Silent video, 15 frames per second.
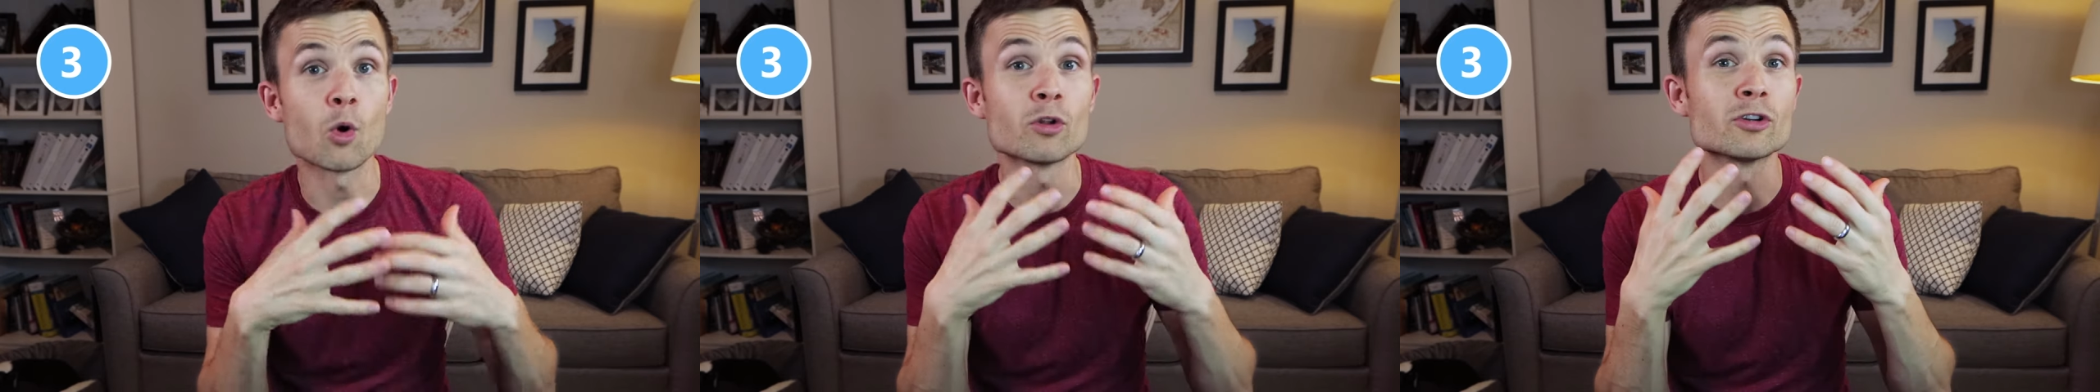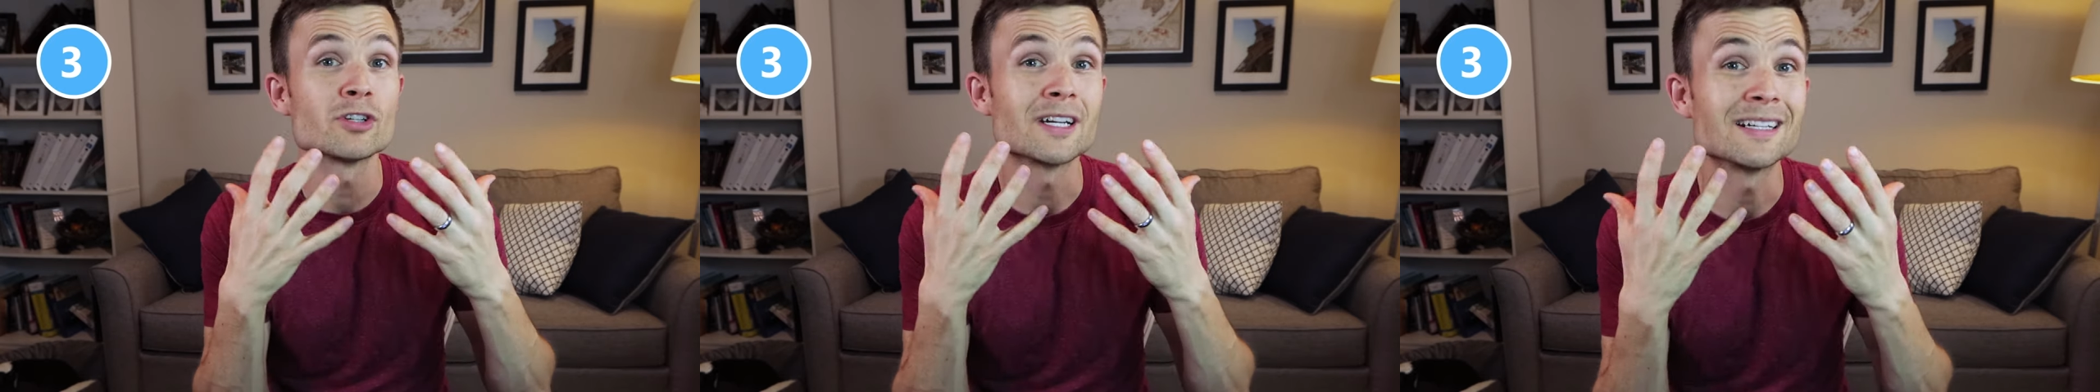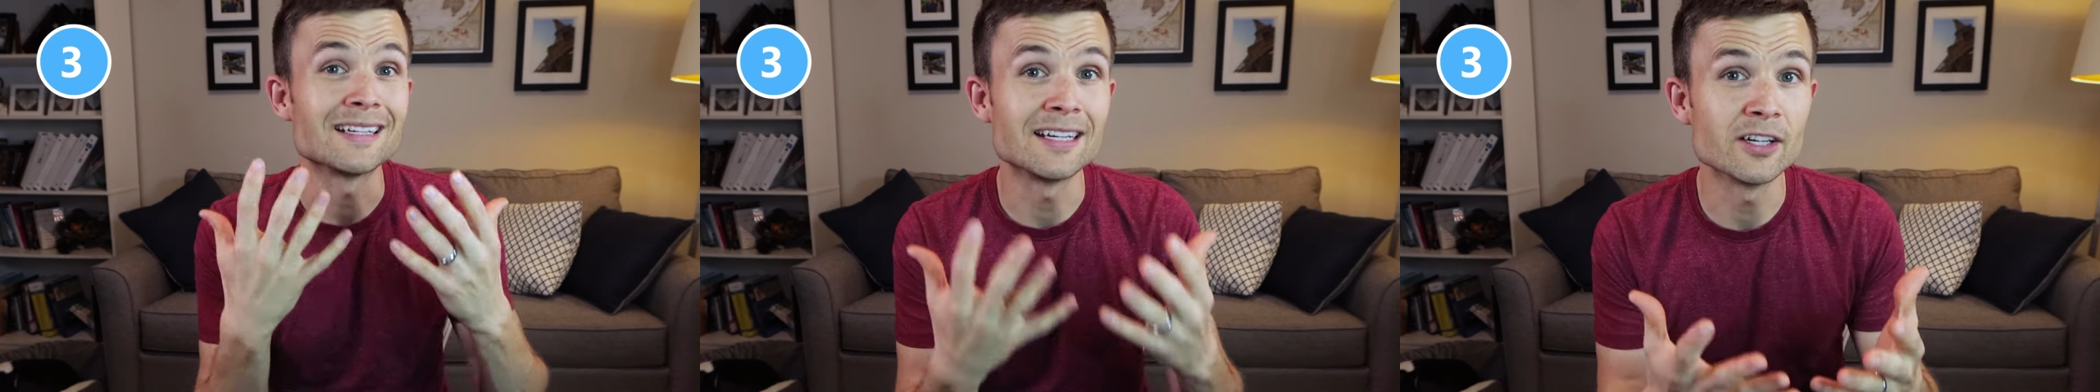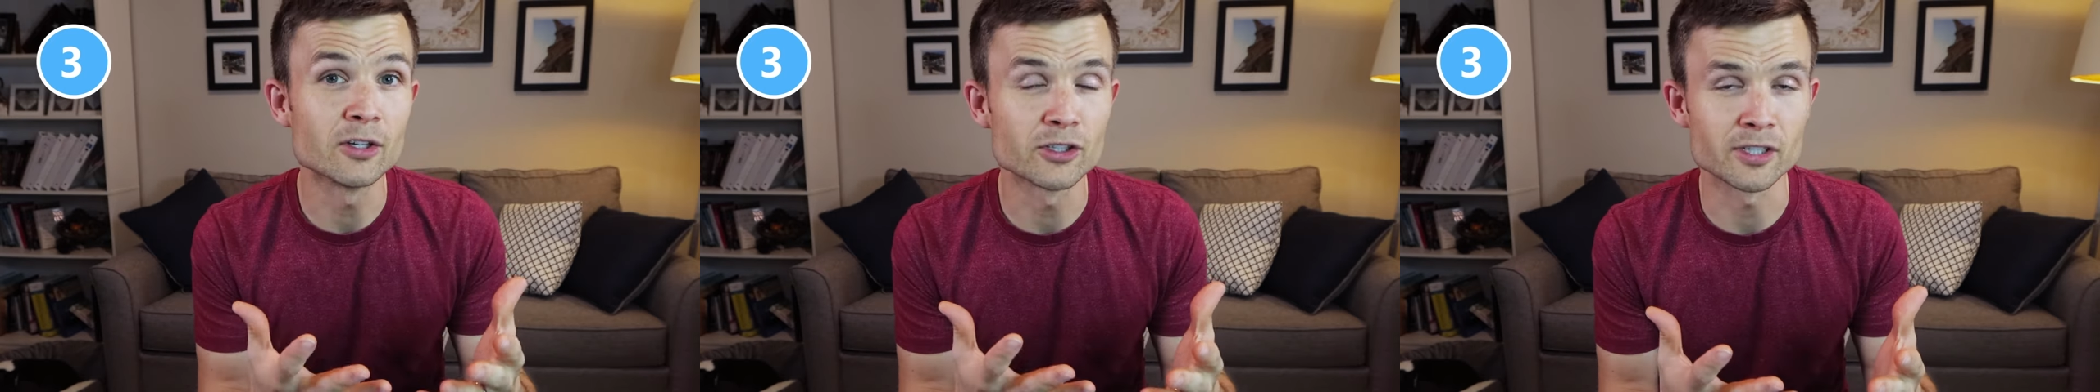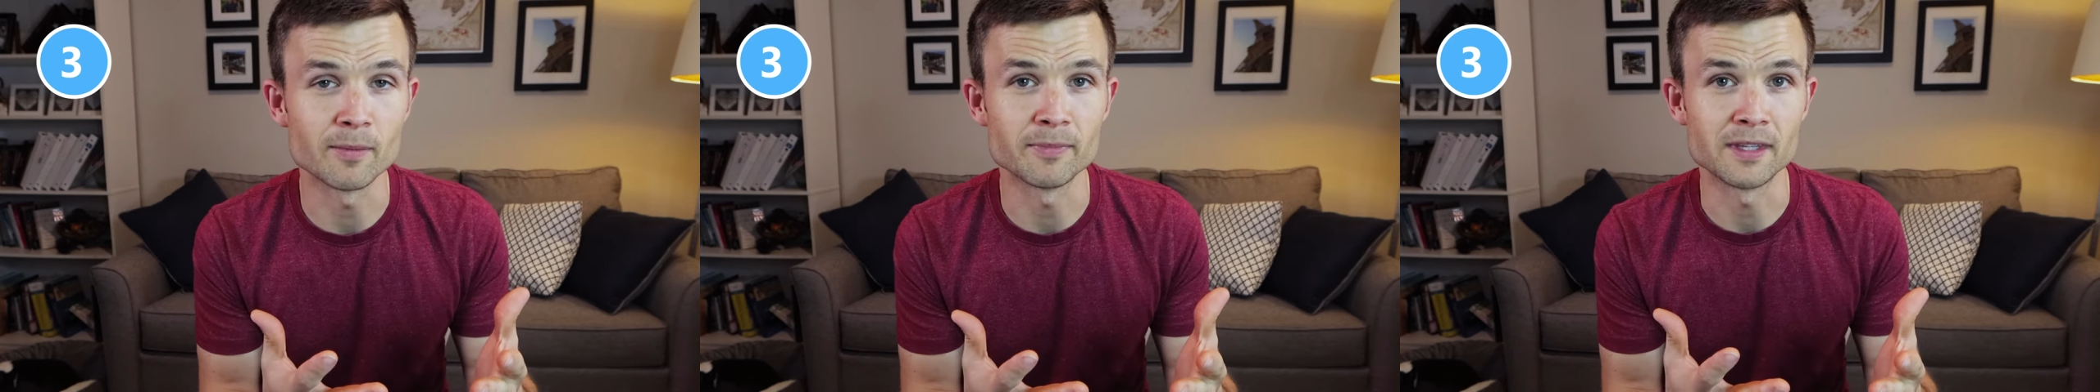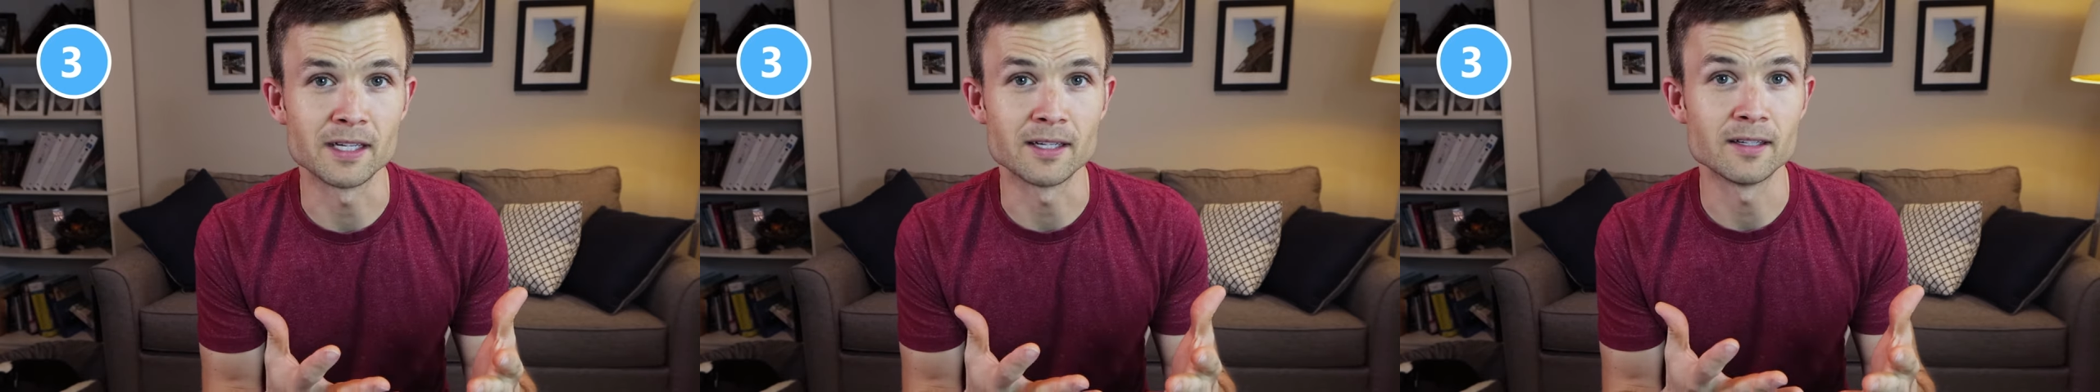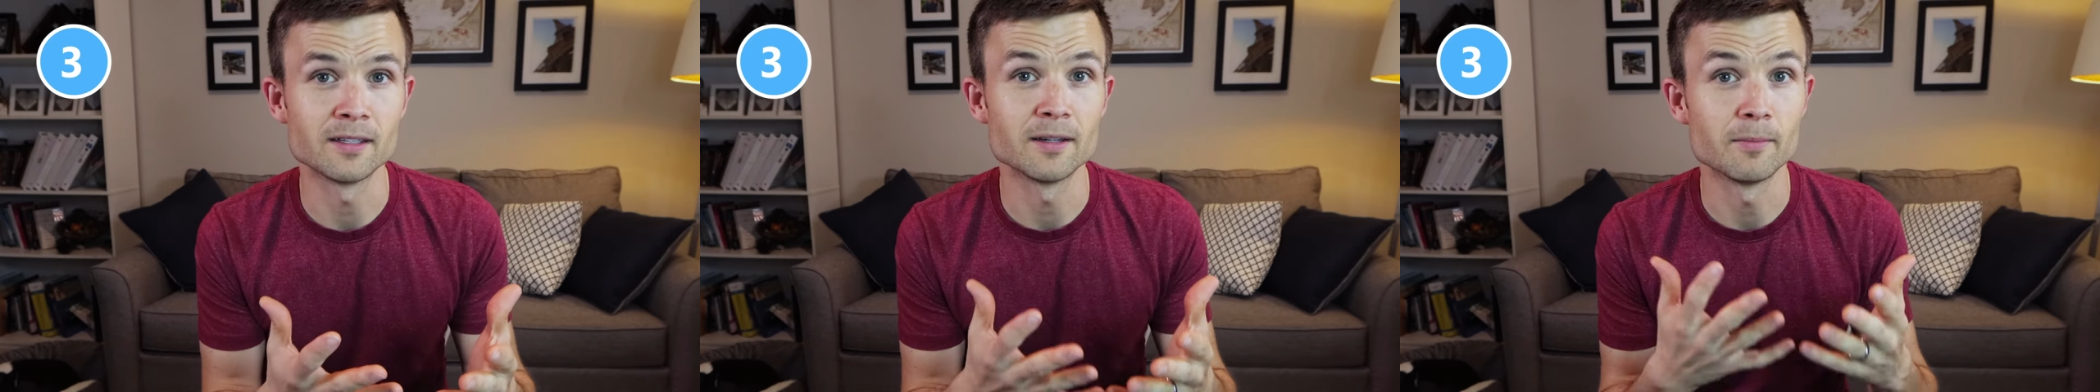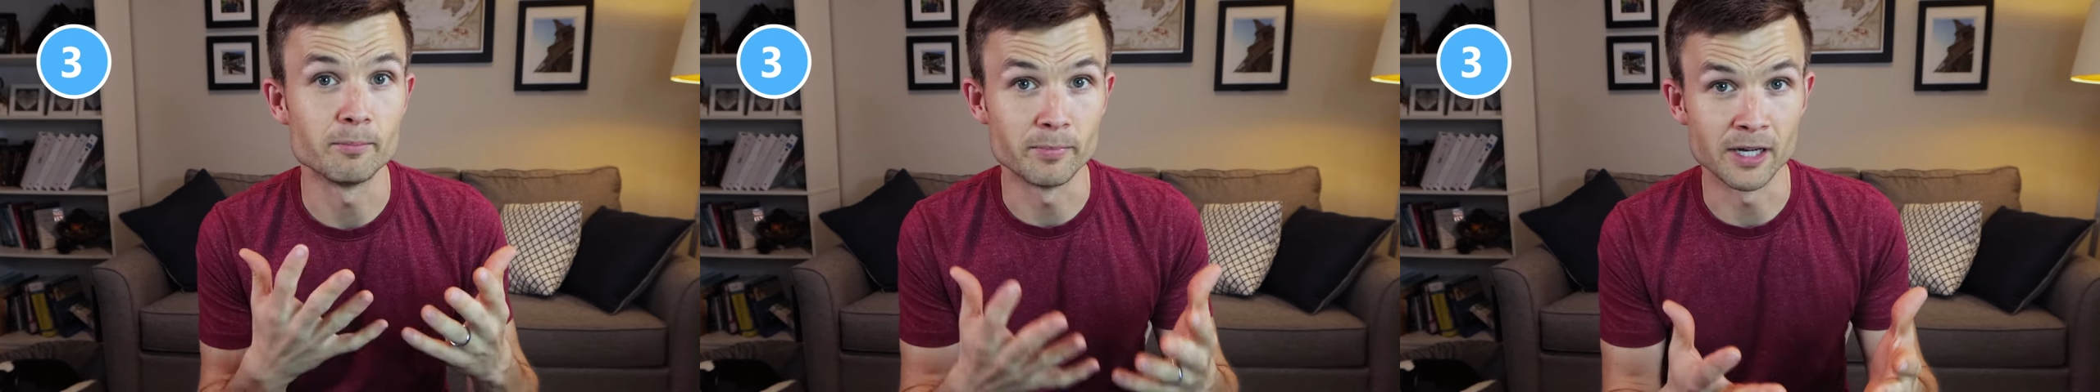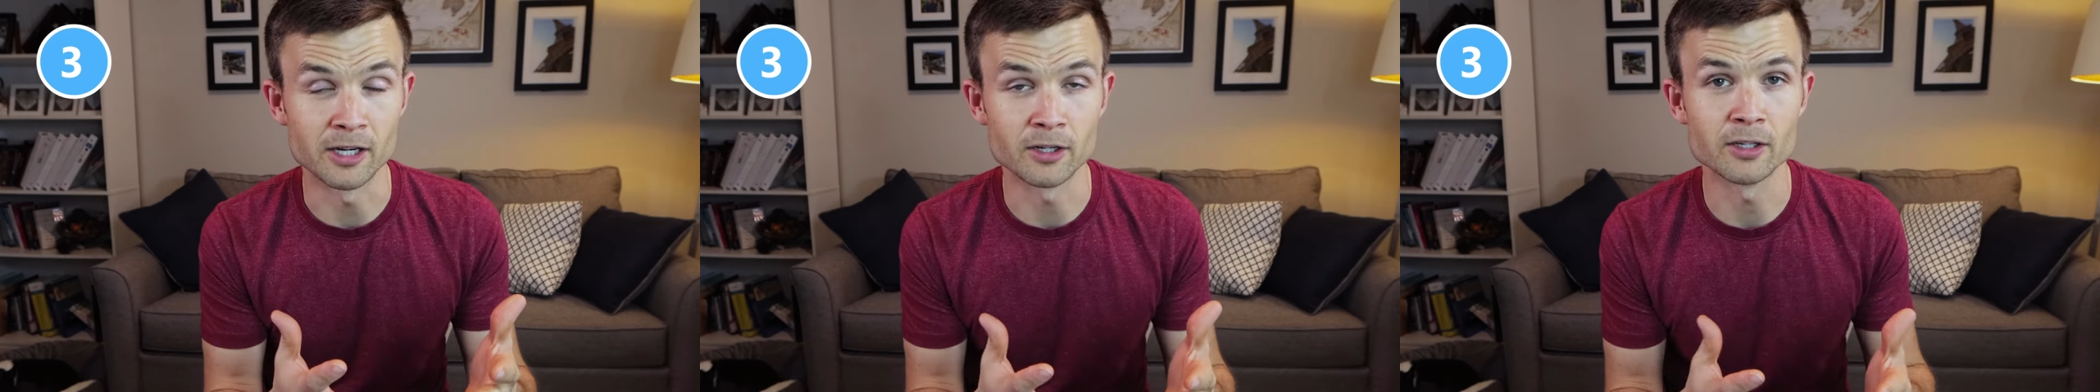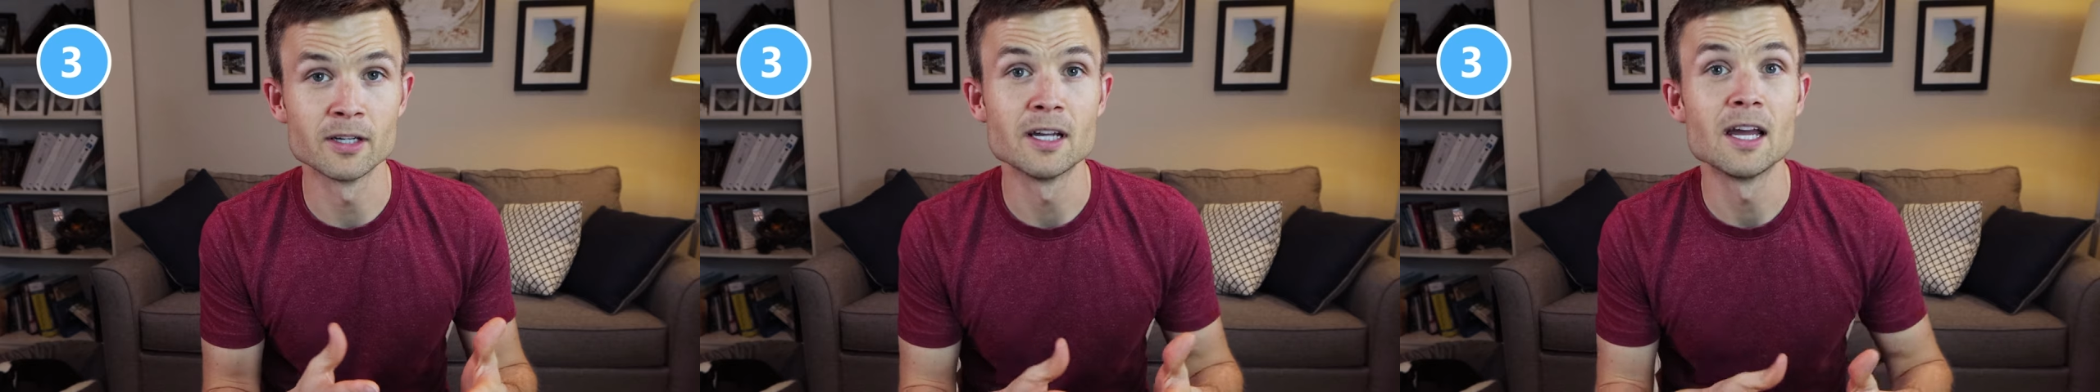or they're trying to hear something
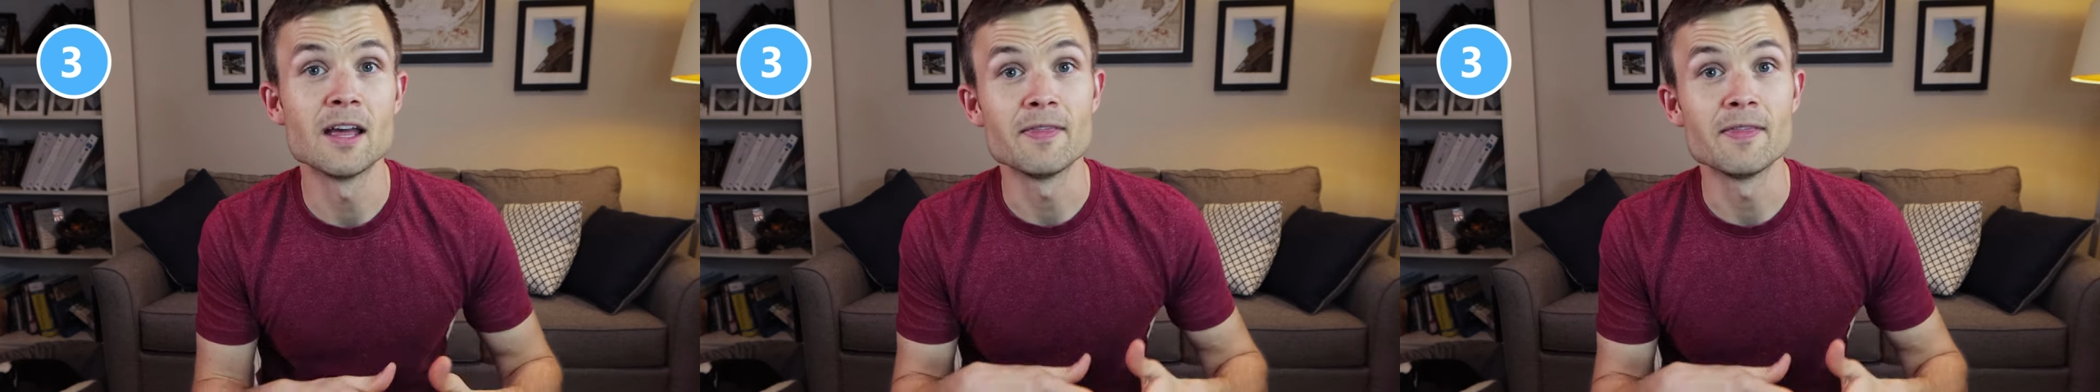better,